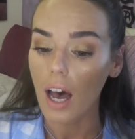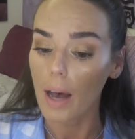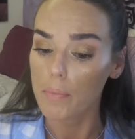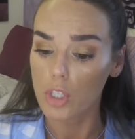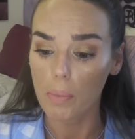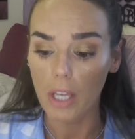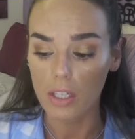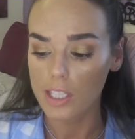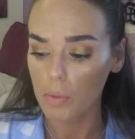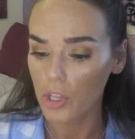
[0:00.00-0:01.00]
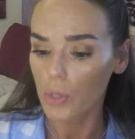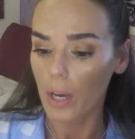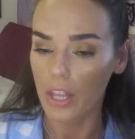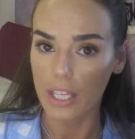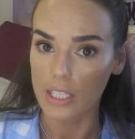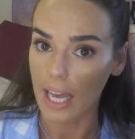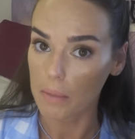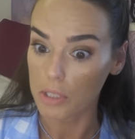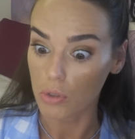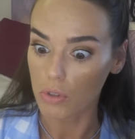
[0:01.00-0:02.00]
Um, to be honest with you, I think it's
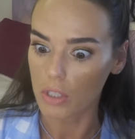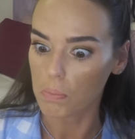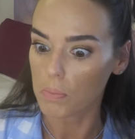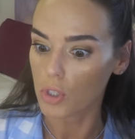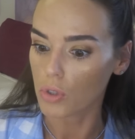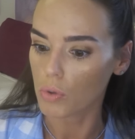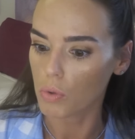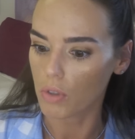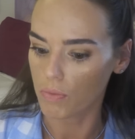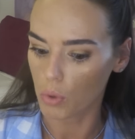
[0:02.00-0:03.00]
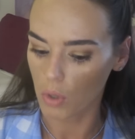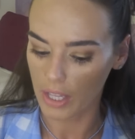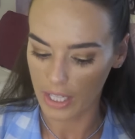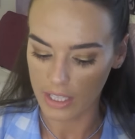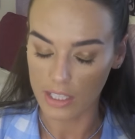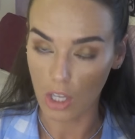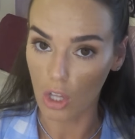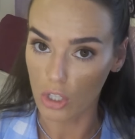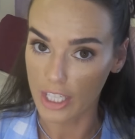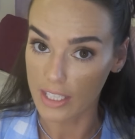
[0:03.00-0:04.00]
absolutely beautiful. I think this
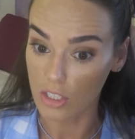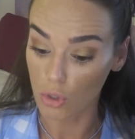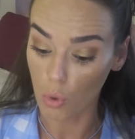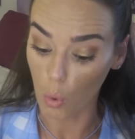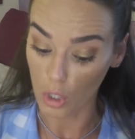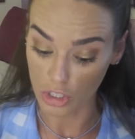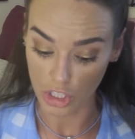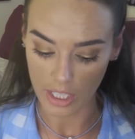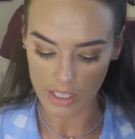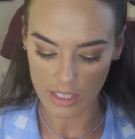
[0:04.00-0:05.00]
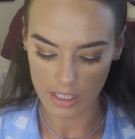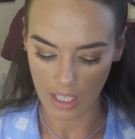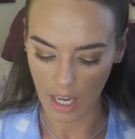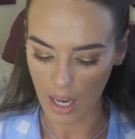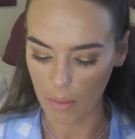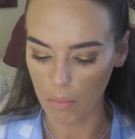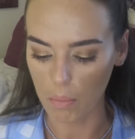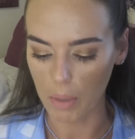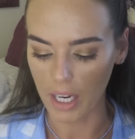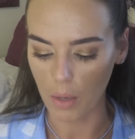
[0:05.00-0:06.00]
color is gorgeous, um,
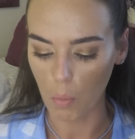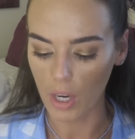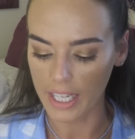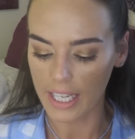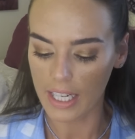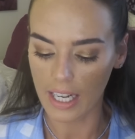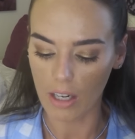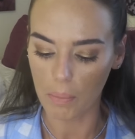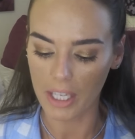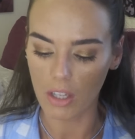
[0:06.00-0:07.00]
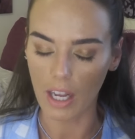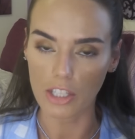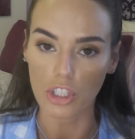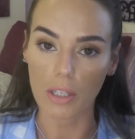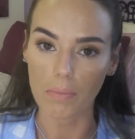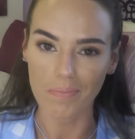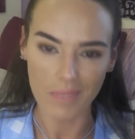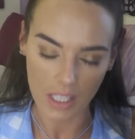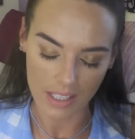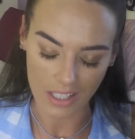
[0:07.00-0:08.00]
but I want to get it out of my collection.
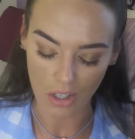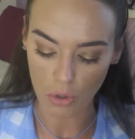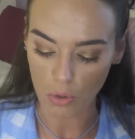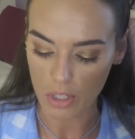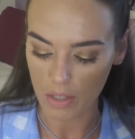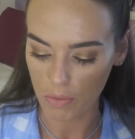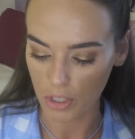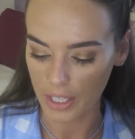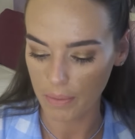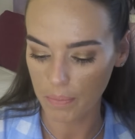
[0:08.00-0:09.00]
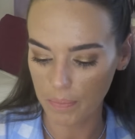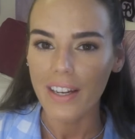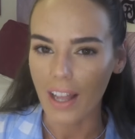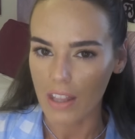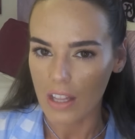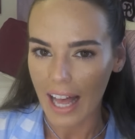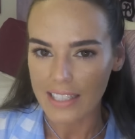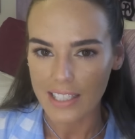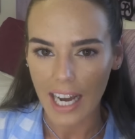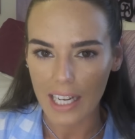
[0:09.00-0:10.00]
It's not cruelty free. Now the
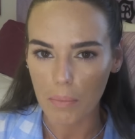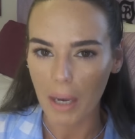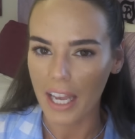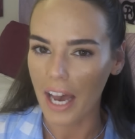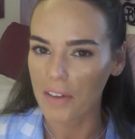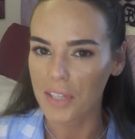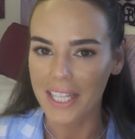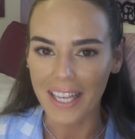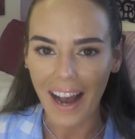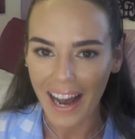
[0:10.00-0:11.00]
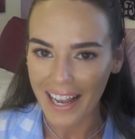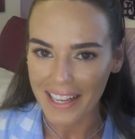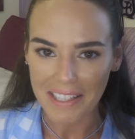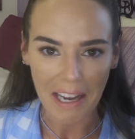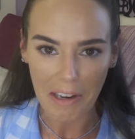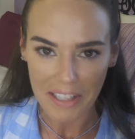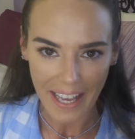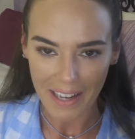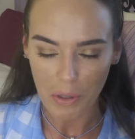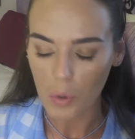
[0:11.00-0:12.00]
last item I have in the eye kind of
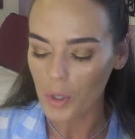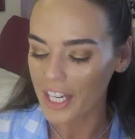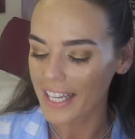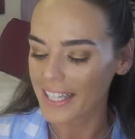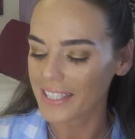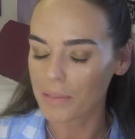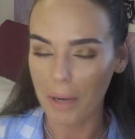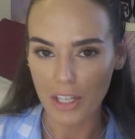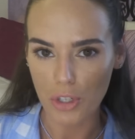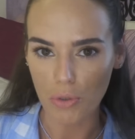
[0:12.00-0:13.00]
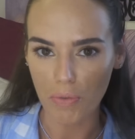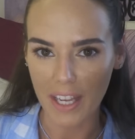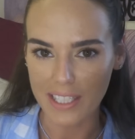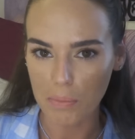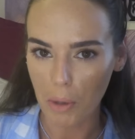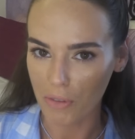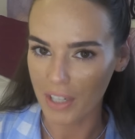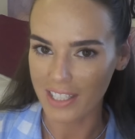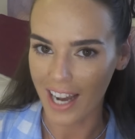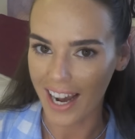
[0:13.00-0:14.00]
category is my Too Faced
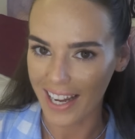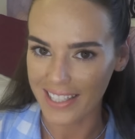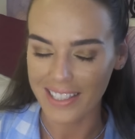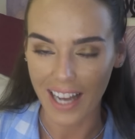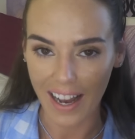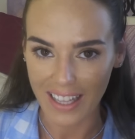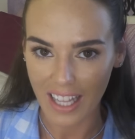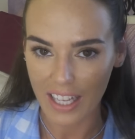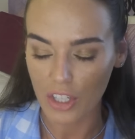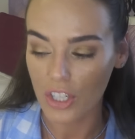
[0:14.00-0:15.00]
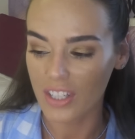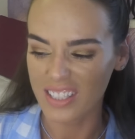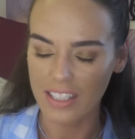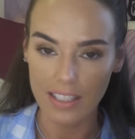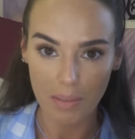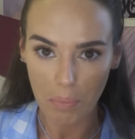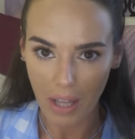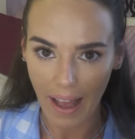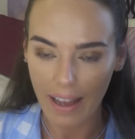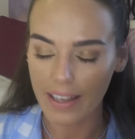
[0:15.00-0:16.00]
Perfect Eyes eyeliner. This is in
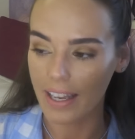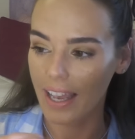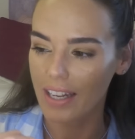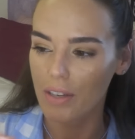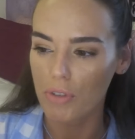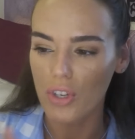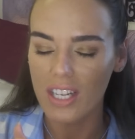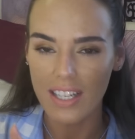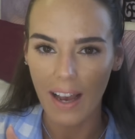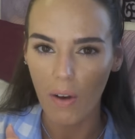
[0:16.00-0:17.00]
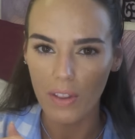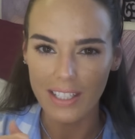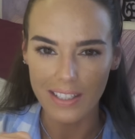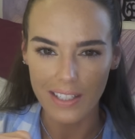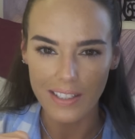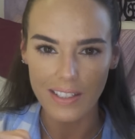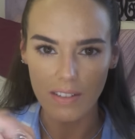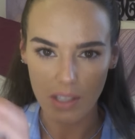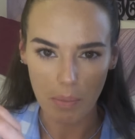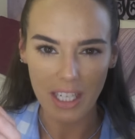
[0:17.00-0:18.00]
black and if you can tell this is
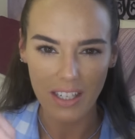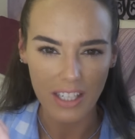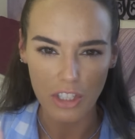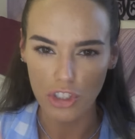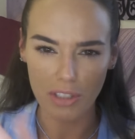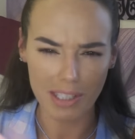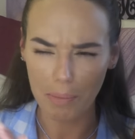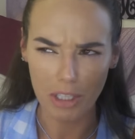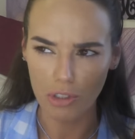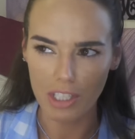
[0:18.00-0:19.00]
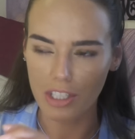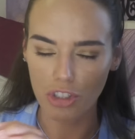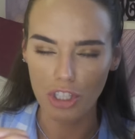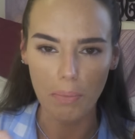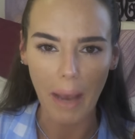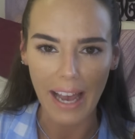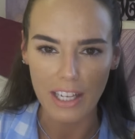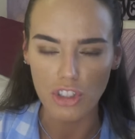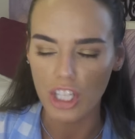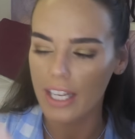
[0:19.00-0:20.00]
limited edition special edition
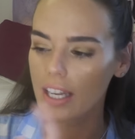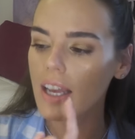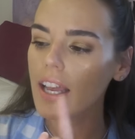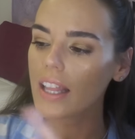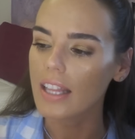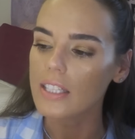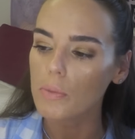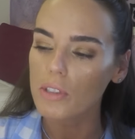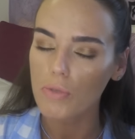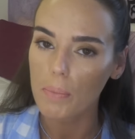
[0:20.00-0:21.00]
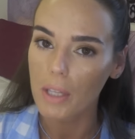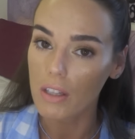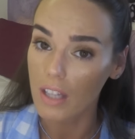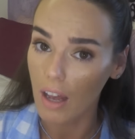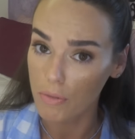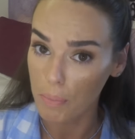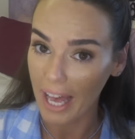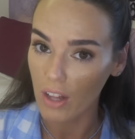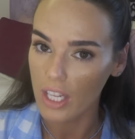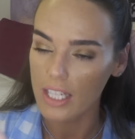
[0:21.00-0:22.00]
packaging. This was from the Love
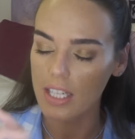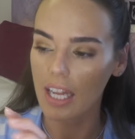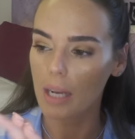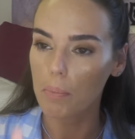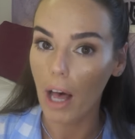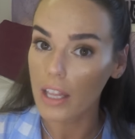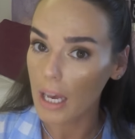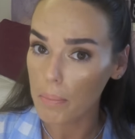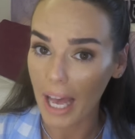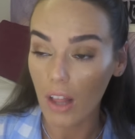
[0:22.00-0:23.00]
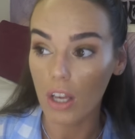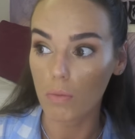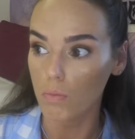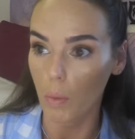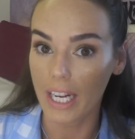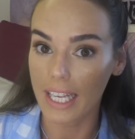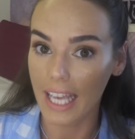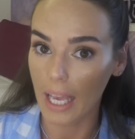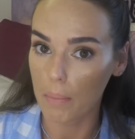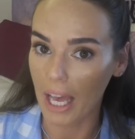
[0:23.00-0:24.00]
palette and I bought that palette when it
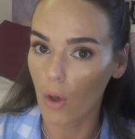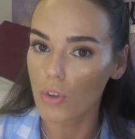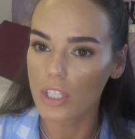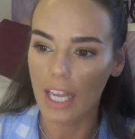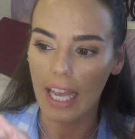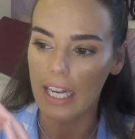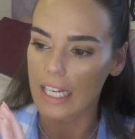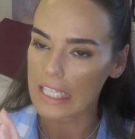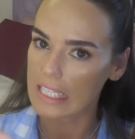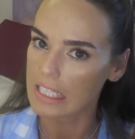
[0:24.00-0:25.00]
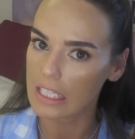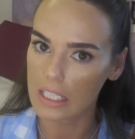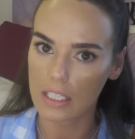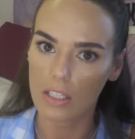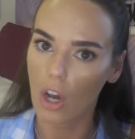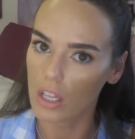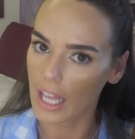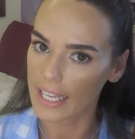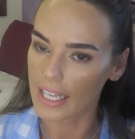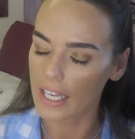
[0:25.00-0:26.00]
came out and I did not
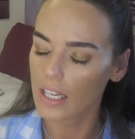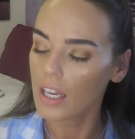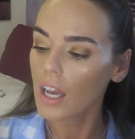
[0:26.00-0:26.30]
like it.